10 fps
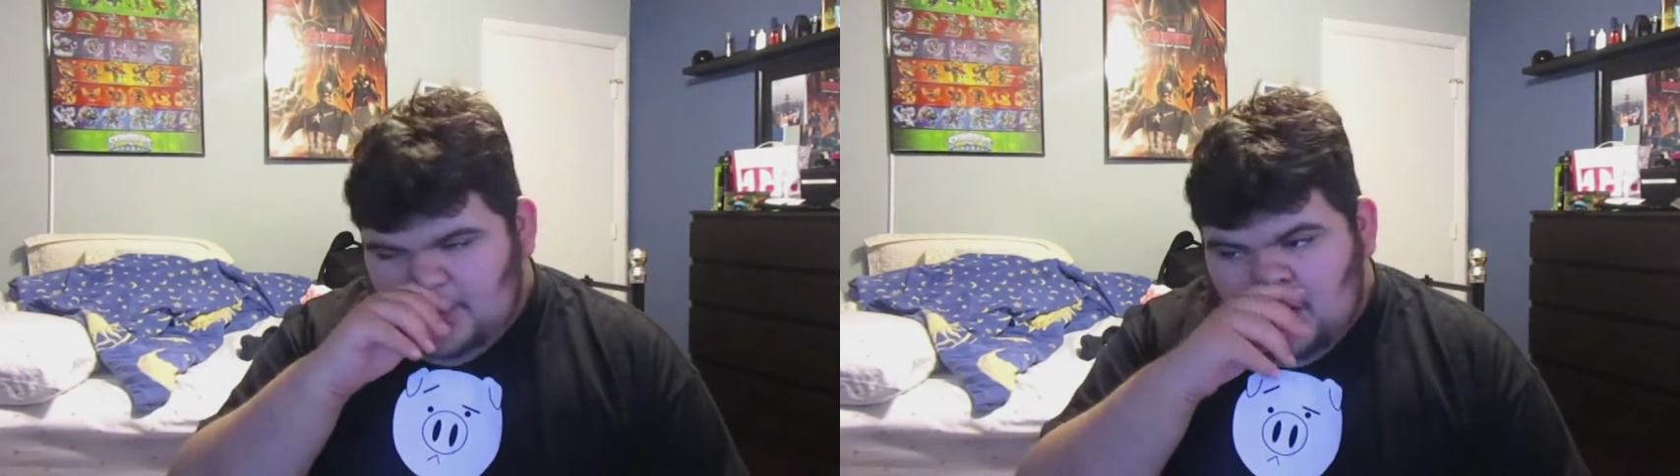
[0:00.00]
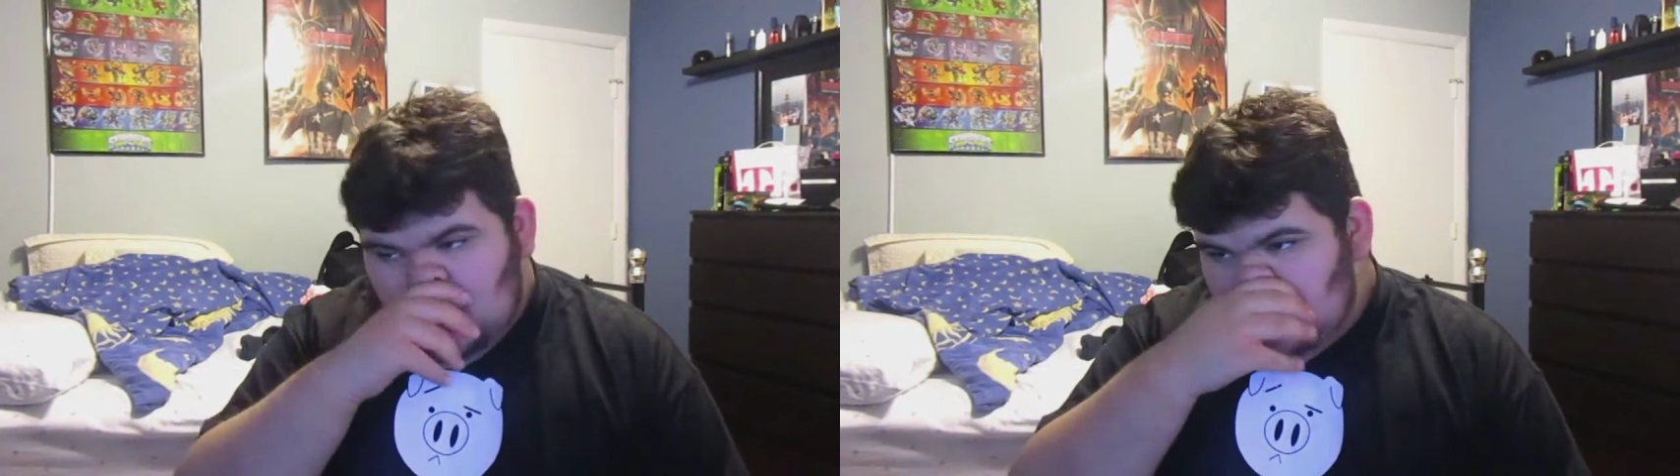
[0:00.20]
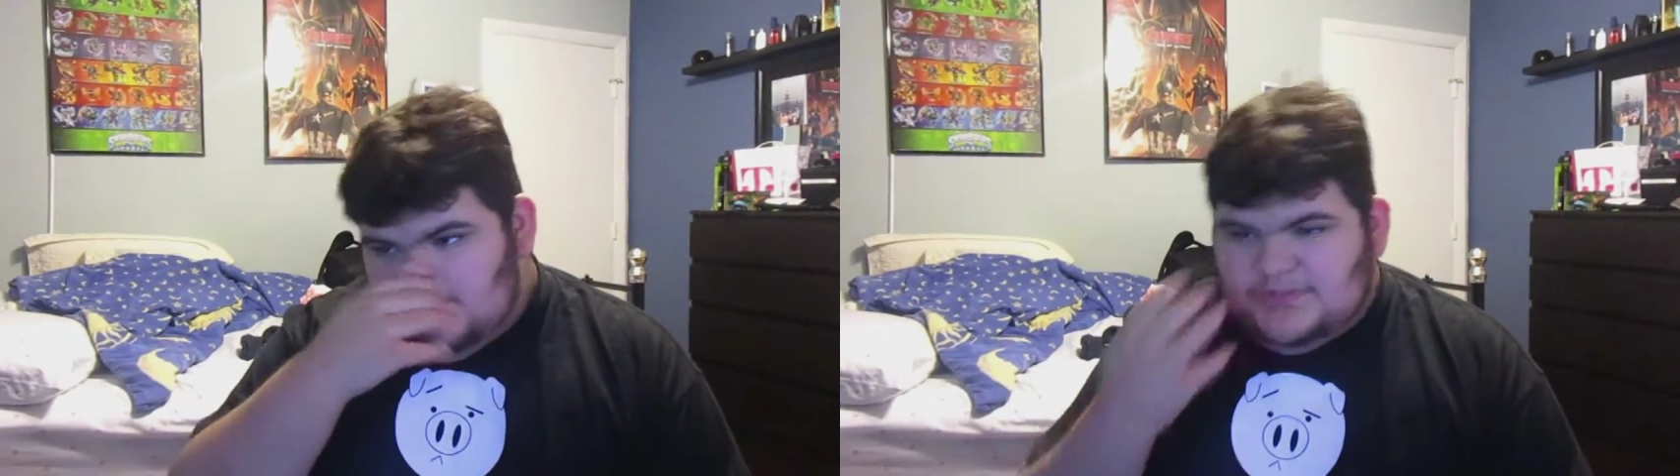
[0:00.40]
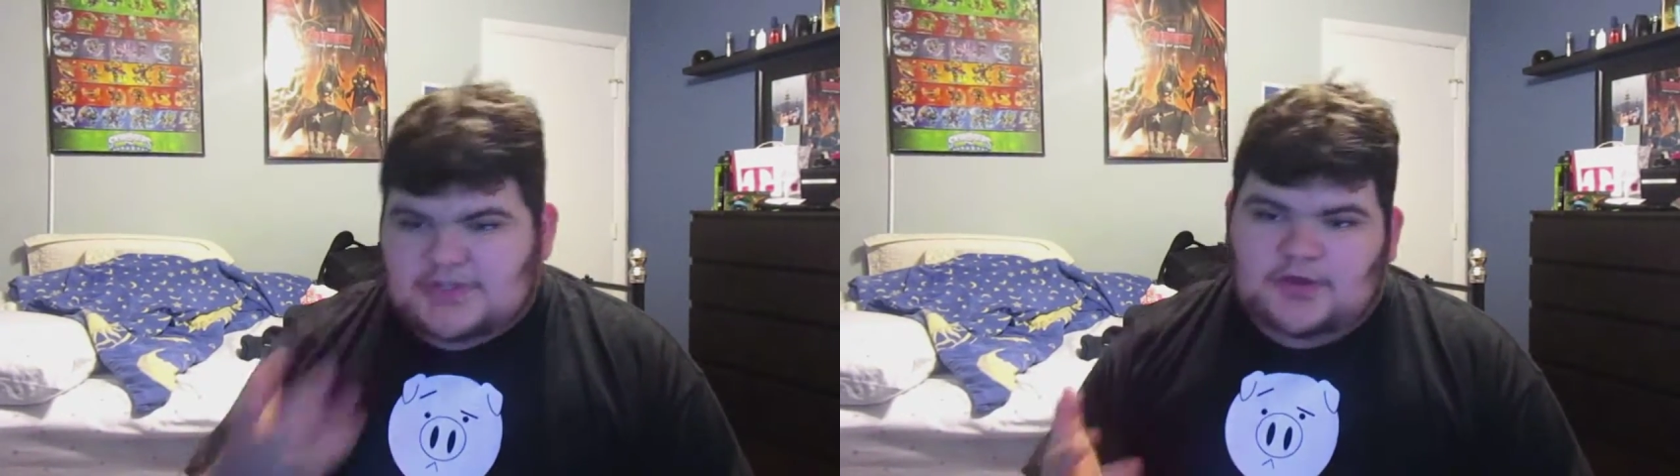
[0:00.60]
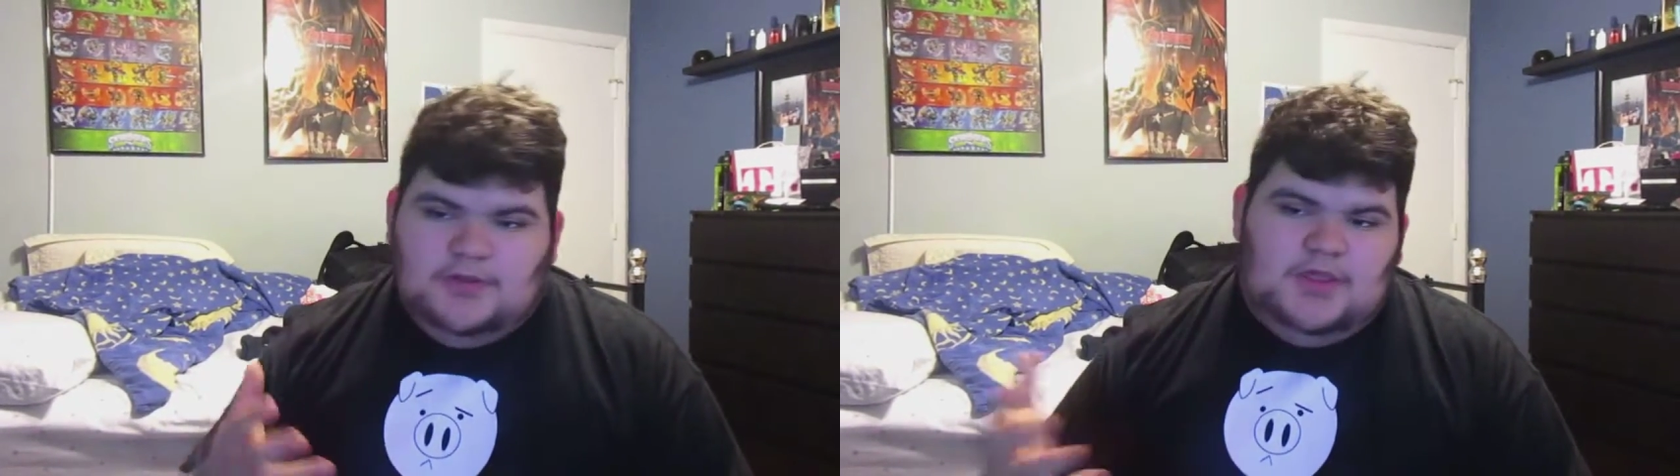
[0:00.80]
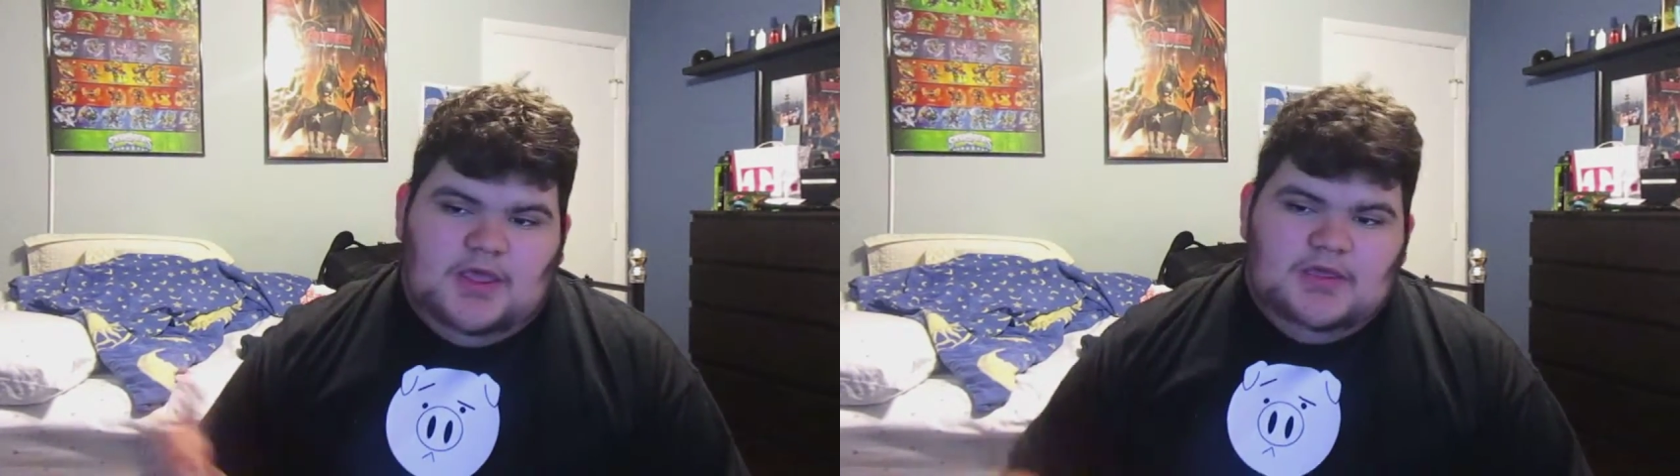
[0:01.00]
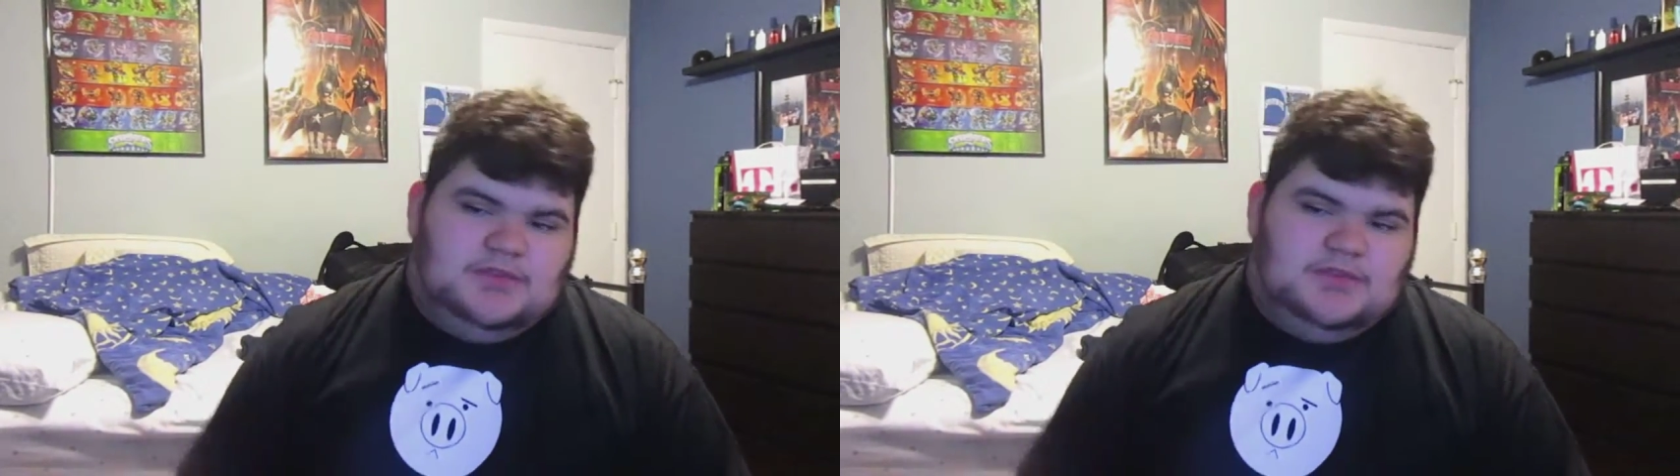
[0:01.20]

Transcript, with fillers: oh, what's it called?